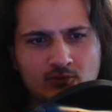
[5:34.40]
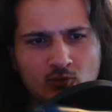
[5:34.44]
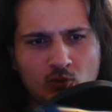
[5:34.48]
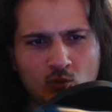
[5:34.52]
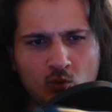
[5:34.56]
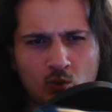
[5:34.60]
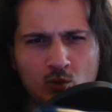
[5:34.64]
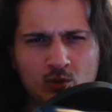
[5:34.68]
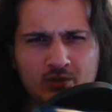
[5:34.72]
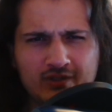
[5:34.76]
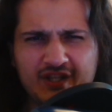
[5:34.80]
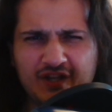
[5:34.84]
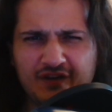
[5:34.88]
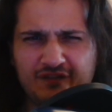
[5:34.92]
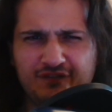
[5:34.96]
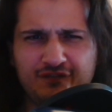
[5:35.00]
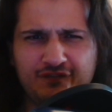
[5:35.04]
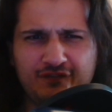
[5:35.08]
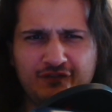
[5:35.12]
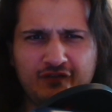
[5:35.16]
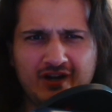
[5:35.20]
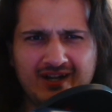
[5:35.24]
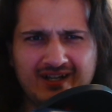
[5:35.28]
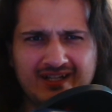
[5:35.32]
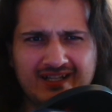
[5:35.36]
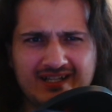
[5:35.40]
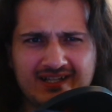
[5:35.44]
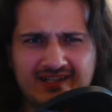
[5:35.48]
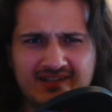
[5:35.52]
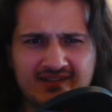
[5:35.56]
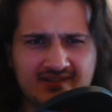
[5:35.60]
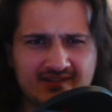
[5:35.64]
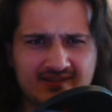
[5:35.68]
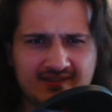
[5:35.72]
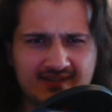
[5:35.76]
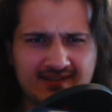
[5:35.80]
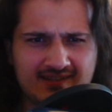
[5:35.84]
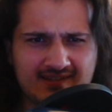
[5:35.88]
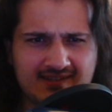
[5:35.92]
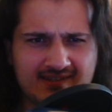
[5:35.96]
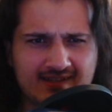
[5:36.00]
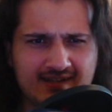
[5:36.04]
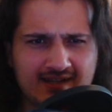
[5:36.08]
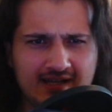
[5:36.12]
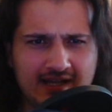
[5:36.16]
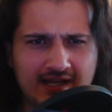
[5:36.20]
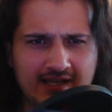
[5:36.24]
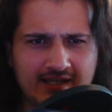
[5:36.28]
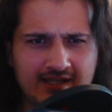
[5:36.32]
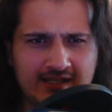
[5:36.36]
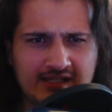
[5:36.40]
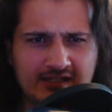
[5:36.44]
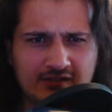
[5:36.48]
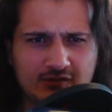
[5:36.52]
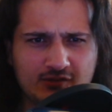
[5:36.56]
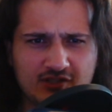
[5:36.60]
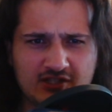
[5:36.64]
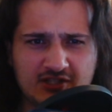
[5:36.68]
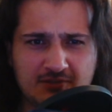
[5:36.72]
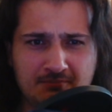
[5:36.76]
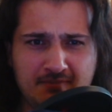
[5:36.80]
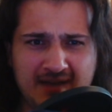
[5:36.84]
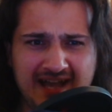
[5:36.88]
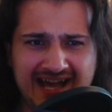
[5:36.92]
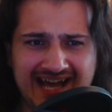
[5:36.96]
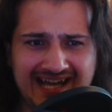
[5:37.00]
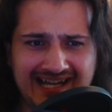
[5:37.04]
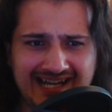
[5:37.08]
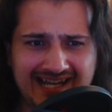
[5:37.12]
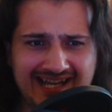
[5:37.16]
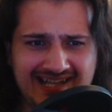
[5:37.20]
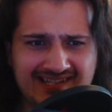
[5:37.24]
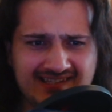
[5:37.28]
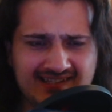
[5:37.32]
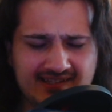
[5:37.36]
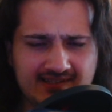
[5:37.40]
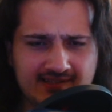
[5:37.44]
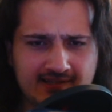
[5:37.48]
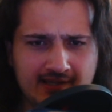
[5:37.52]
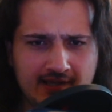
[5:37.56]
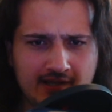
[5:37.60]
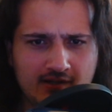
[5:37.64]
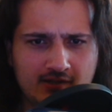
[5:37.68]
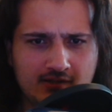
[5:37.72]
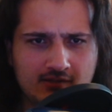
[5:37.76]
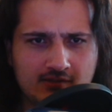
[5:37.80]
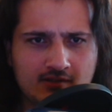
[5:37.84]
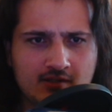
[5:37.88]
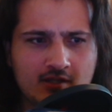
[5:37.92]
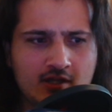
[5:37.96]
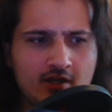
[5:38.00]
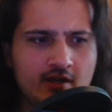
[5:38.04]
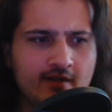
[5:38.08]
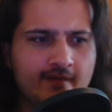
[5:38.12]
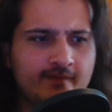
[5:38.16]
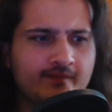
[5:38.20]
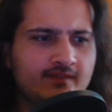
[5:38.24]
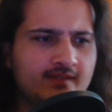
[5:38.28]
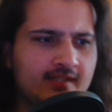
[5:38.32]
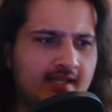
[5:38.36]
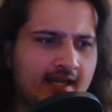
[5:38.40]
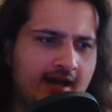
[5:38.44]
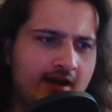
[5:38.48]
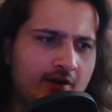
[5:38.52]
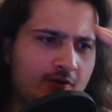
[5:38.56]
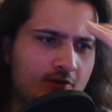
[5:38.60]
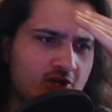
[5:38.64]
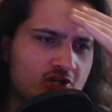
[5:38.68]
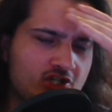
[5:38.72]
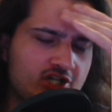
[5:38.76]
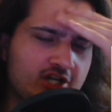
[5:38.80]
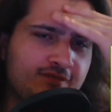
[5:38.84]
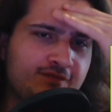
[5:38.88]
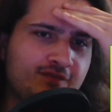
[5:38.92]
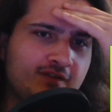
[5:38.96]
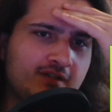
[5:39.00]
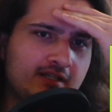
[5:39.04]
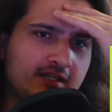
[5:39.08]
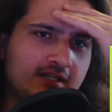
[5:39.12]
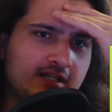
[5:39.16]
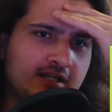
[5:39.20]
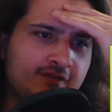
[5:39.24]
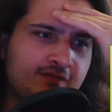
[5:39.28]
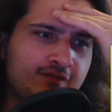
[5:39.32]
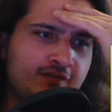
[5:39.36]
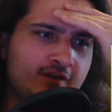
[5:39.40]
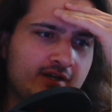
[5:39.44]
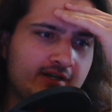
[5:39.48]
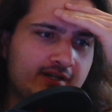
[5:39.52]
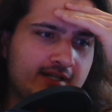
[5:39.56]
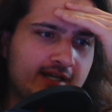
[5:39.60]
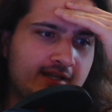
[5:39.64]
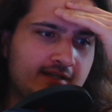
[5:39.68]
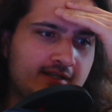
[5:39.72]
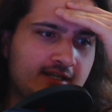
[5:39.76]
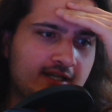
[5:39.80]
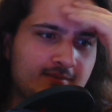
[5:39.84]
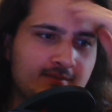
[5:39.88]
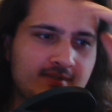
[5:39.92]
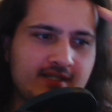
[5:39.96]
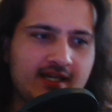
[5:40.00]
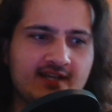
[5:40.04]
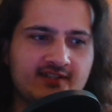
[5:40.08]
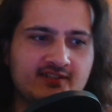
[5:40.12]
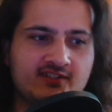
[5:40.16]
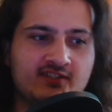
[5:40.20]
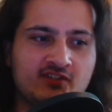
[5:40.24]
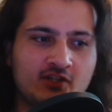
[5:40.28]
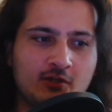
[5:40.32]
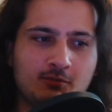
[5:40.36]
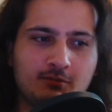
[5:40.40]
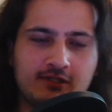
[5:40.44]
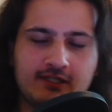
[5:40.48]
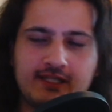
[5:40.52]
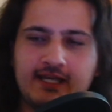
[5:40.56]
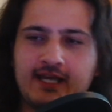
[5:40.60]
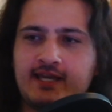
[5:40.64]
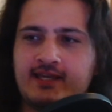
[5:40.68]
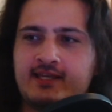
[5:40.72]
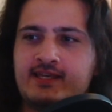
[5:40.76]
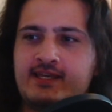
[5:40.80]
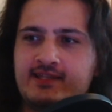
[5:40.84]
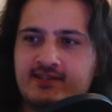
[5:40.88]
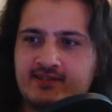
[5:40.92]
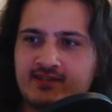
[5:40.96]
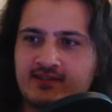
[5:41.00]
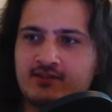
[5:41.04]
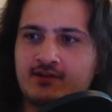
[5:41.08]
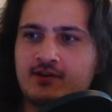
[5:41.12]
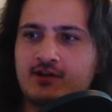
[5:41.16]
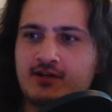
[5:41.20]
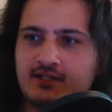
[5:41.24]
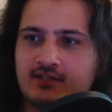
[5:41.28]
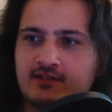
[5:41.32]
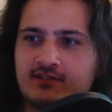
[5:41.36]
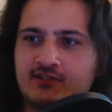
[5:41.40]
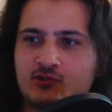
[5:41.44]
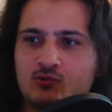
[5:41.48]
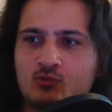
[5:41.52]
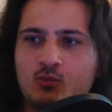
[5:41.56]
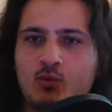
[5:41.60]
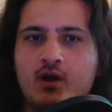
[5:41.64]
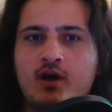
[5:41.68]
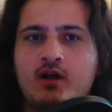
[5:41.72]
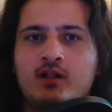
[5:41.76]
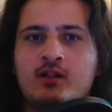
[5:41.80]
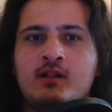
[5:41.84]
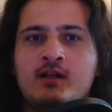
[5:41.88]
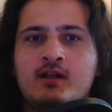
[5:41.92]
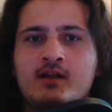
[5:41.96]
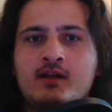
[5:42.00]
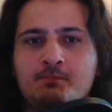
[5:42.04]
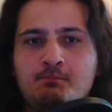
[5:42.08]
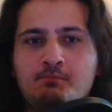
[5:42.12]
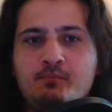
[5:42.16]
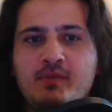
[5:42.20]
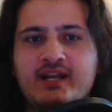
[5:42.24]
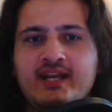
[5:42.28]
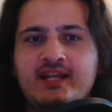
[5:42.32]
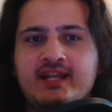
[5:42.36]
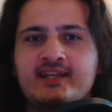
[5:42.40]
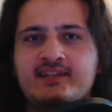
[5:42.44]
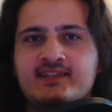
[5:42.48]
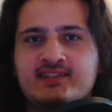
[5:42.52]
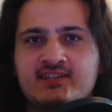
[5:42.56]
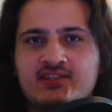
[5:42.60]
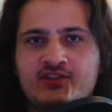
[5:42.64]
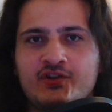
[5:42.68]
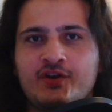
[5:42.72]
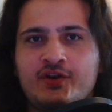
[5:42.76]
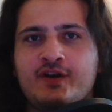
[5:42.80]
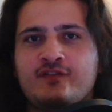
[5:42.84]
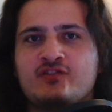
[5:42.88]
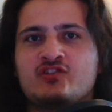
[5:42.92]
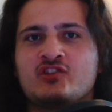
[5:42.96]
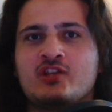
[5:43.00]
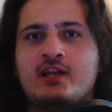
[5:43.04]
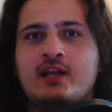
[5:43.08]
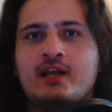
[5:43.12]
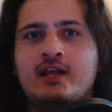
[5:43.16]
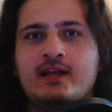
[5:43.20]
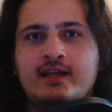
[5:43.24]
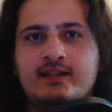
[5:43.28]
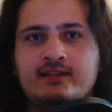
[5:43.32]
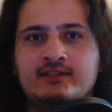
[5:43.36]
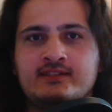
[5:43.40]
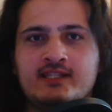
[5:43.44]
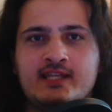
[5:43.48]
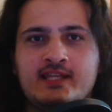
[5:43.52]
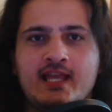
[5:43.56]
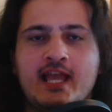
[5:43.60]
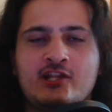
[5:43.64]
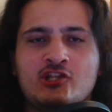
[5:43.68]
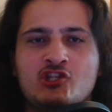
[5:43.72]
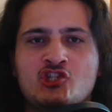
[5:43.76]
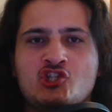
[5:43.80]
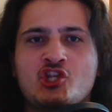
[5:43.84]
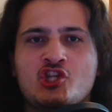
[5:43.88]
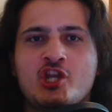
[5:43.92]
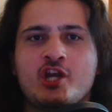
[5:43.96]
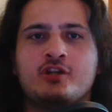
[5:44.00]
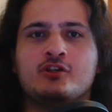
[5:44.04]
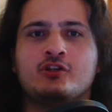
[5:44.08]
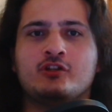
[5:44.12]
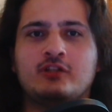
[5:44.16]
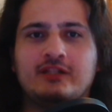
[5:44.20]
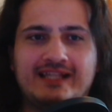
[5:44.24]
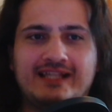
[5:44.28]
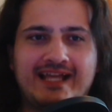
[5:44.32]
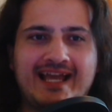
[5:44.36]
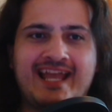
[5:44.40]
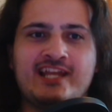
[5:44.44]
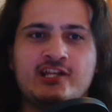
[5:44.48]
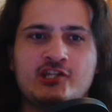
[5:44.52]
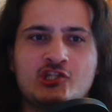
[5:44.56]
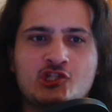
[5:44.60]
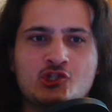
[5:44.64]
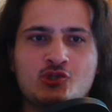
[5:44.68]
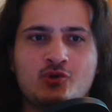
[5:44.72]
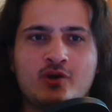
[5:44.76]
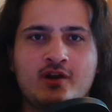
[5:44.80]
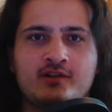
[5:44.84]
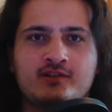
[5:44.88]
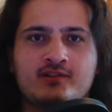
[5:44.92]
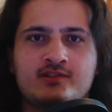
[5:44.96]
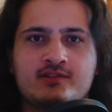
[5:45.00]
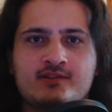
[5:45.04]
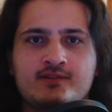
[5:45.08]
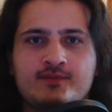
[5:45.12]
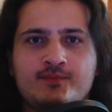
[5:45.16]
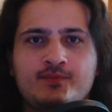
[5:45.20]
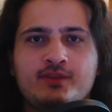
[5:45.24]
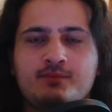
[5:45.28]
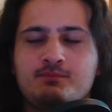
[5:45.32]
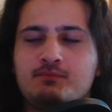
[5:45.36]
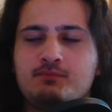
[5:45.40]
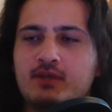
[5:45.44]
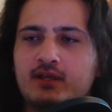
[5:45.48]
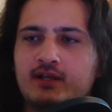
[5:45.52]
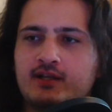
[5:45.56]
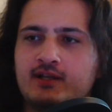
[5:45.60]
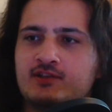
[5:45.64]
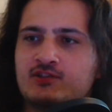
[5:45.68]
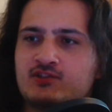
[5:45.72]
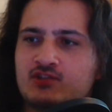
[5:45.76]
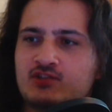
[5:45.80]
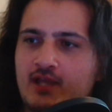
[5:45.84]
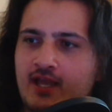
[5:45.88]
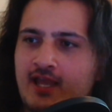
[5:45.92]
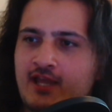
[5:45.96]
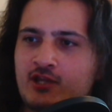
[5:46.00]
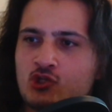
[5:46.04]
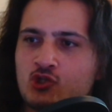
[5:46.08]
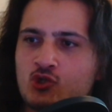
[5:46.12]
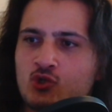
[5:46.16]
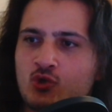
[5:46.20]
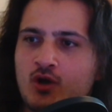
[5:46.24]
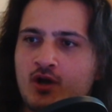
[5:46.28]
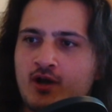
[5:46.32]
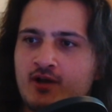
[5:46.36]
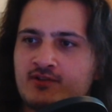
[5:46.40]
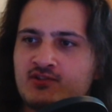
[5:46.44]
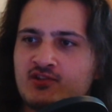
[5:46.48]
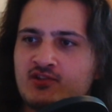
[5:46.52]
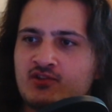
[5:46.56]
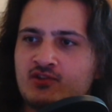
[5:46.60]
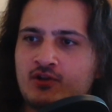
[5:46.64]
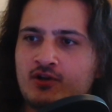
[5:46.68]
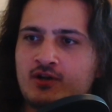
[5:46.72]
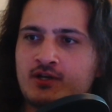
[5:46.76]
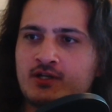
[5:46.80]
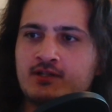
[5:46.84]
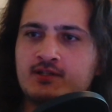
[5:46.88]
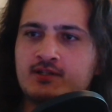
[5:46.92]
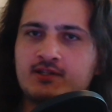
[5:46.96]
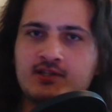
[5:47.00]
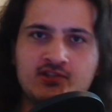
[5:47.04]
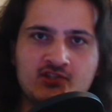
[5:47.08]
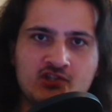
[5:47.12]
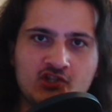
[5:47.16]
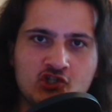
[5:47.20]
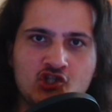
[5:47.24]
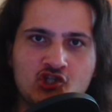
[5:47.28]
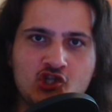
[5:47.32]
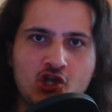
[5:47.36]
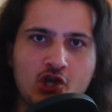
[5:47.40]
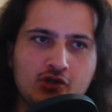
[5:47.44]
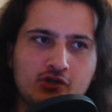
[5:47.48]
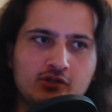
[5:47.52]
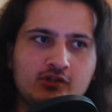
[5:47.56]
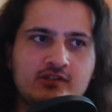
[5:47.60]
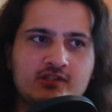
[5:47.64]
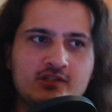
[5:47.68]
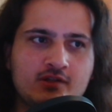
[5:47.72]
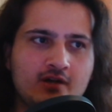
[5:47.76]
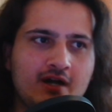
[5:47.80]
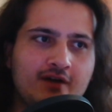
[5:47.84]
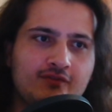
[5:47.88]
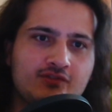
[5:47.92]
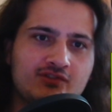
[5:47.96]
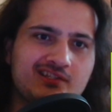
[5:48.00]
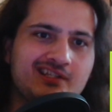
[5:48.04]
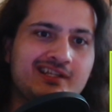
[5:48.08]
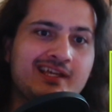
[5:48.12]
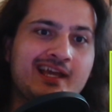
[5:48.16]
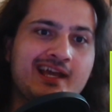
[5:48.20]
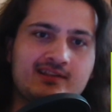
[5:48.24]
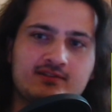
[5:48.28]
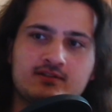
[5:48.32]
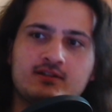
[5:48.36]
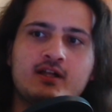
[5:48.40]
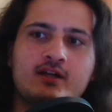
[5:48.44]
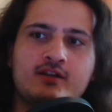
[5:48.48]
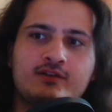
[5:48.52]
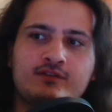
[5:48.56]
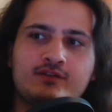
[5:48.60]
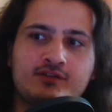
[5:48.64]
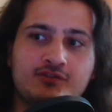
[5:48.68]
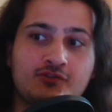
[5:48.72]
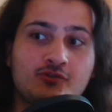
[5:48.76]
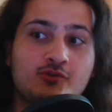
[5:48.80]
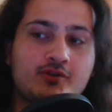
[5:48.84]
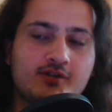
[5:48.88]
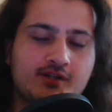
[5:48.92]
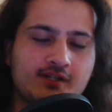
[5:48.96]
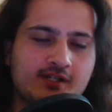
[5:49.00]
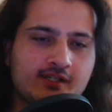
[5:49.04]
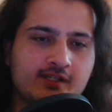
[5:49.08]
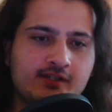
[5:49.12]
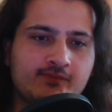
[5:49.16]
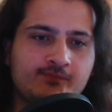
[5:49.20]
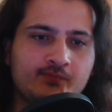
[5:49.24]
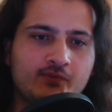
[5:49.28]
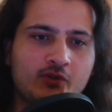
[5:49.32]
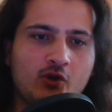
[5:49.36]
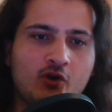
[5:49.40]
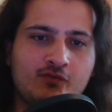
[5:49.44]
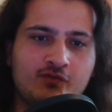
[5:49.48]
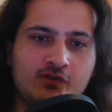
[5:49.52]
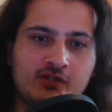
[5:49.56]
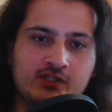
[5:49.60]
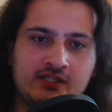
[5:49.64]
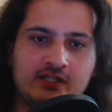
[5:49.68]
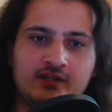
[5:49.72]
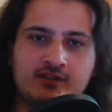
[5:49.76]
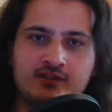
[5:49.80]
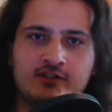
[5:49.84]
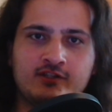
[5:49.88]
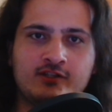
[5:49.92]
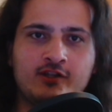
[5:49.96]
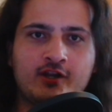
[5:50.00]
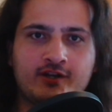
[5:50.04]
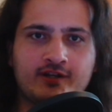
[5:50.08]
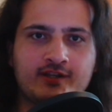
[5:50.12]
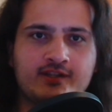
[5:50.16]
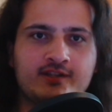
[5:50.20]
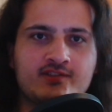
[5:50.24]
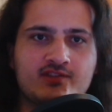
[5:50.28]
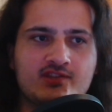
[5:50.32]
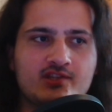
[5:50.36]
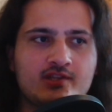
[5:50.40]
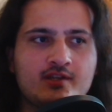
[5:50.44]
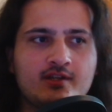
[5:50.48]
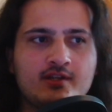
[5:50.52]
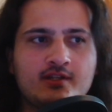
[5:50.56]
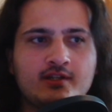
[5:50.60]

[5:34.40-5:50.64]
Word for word: Who the fuck is this guy? He looks badass as hell. Tarash, I feel like I've heard that name. He has a double A. He's a Darkin as well, but he serves the General Aatrox. Because Aatrox, the Darkin, is the general, so obviously he has a lot of authority over the other Darkins.